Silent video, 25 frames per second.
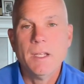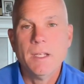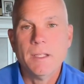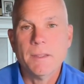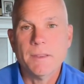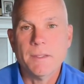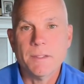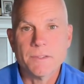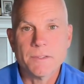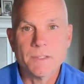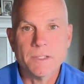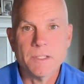
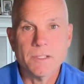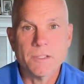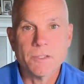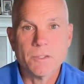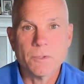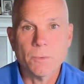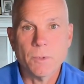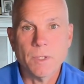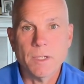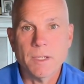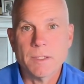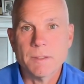The
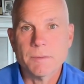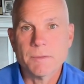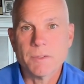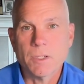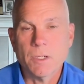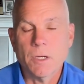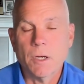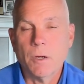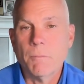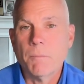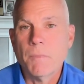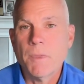C-suite.
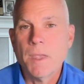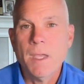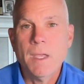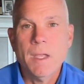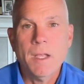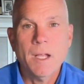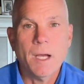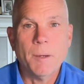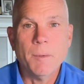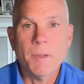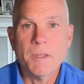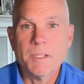So,
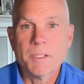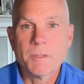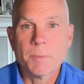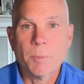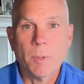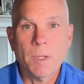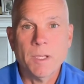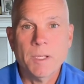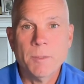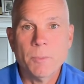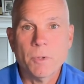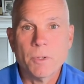this
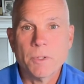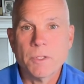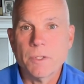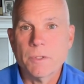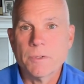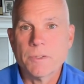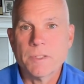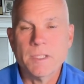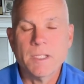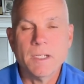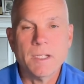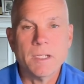playbook, you're
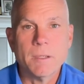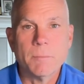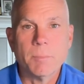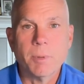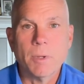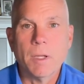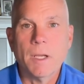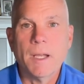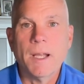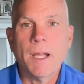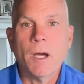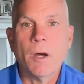seeing it
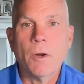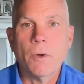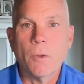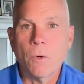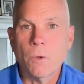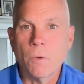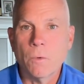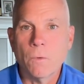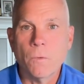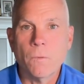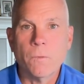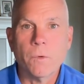play out
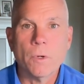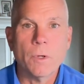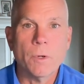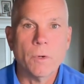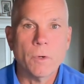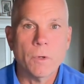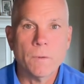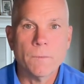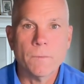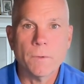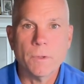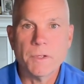over and
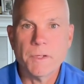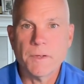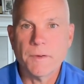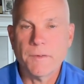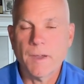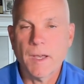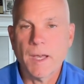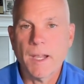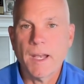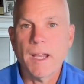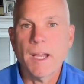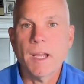over. You've
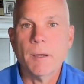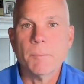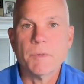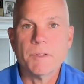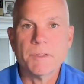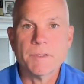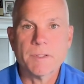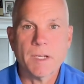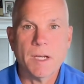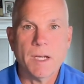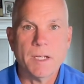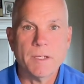got
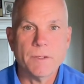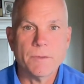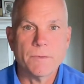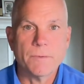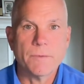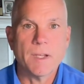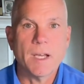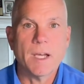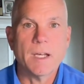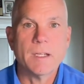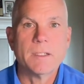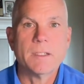Amazon, you've
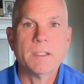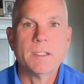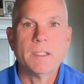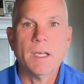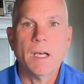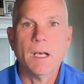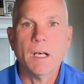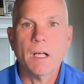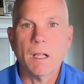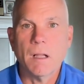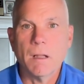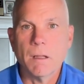got
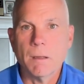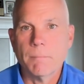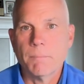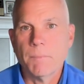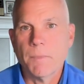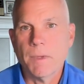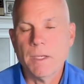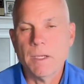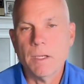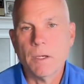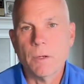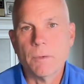Dell,
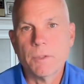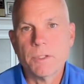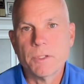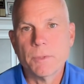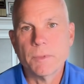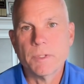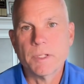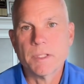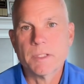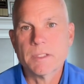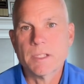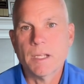to
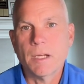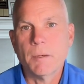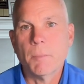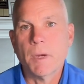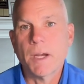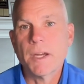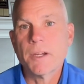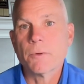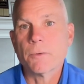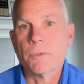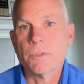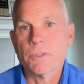an extent
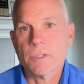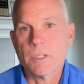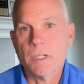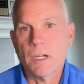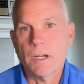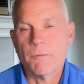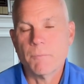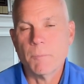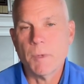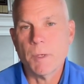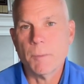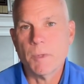
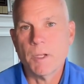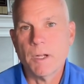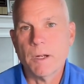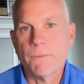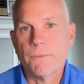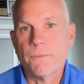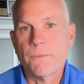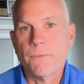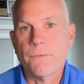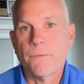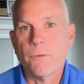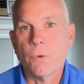Microsoft, maybe not
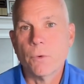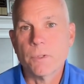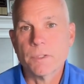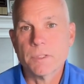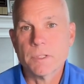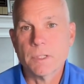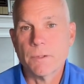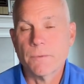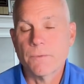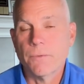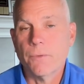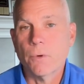
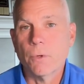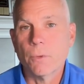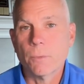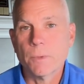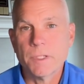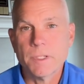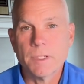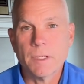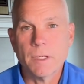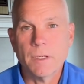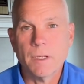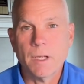forcing full
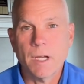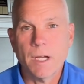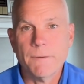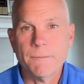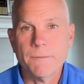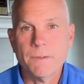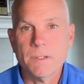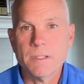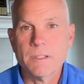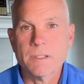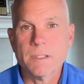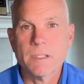return to
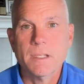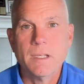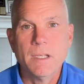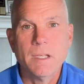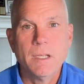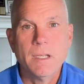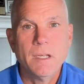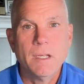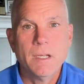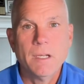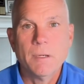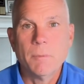office.
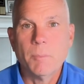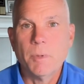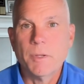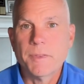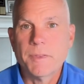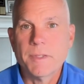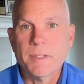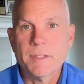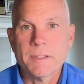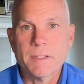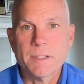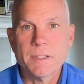But
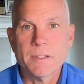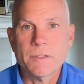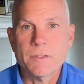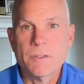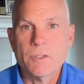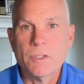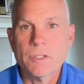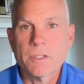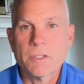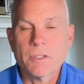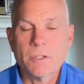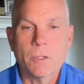this is
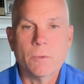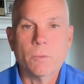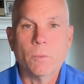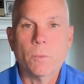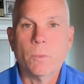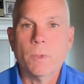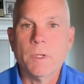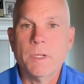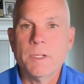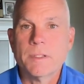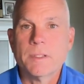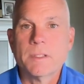just a
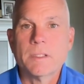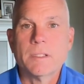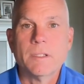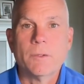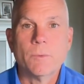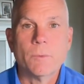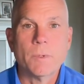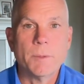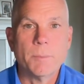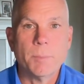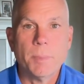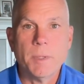rinse and
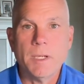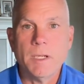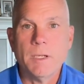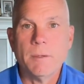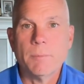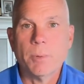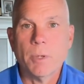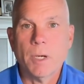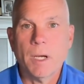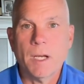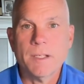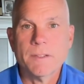repeat
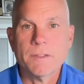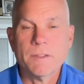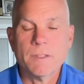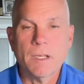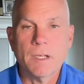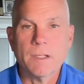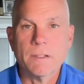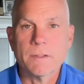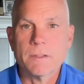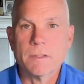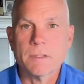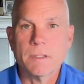
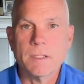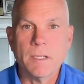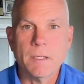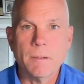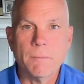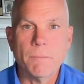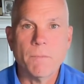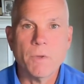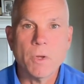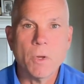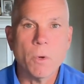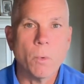process.
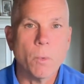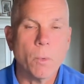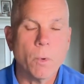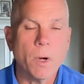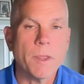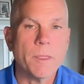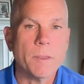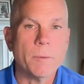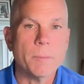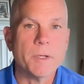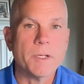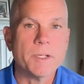And, one
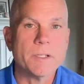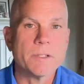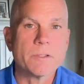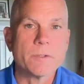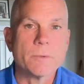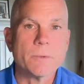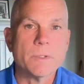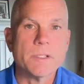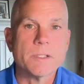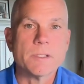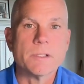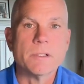of the biggest
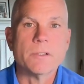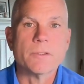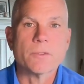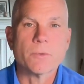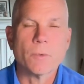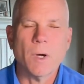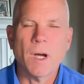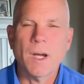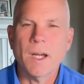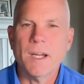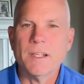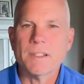reasons
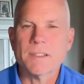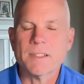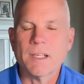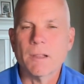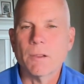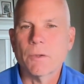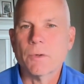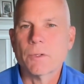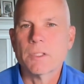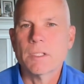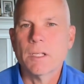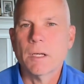why is I
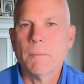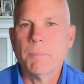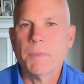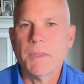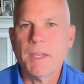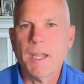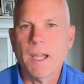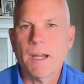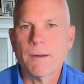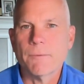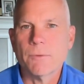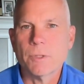looked up
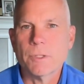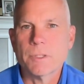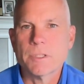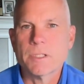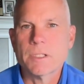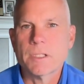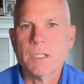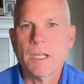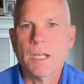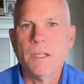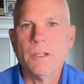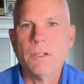the
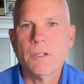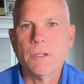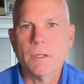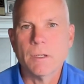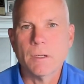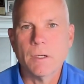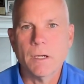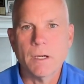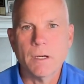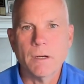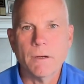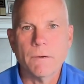average
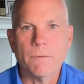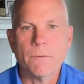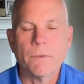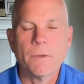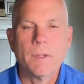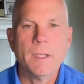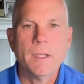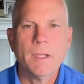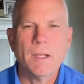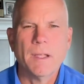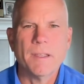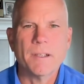tenure of,
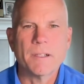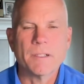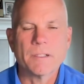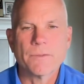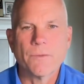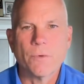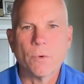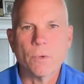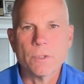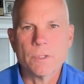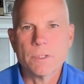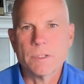I think it's
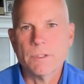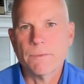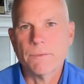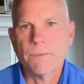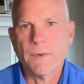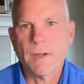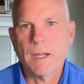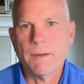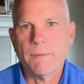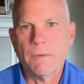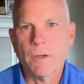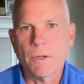Fortune
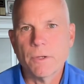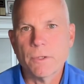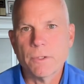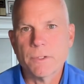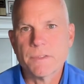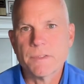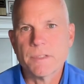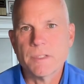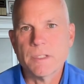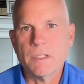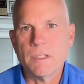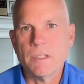500
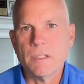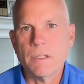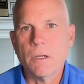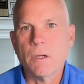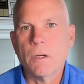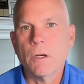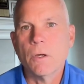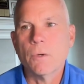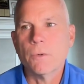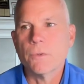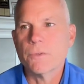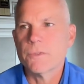
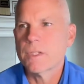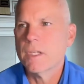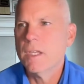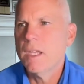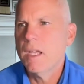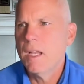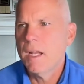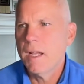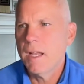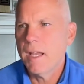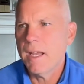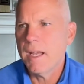CEOs,
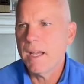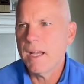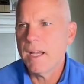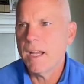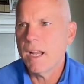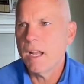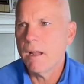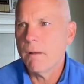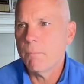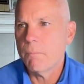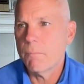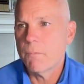
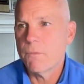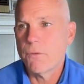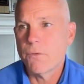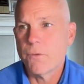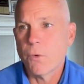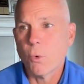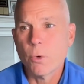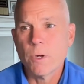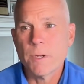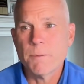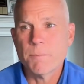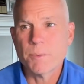and
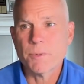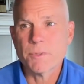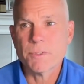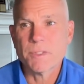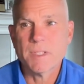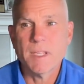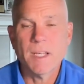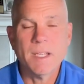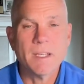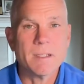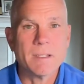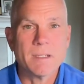
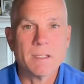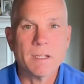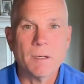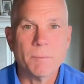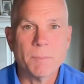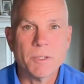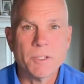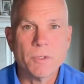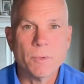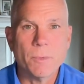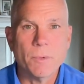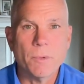40% are
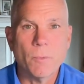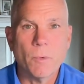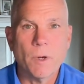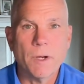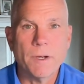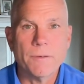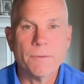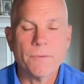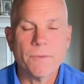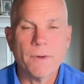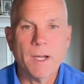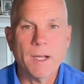between 1
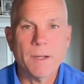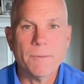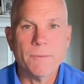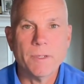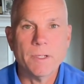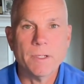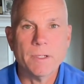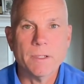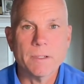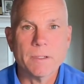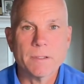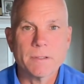and 5
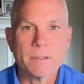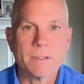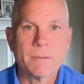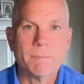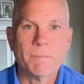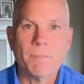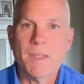years.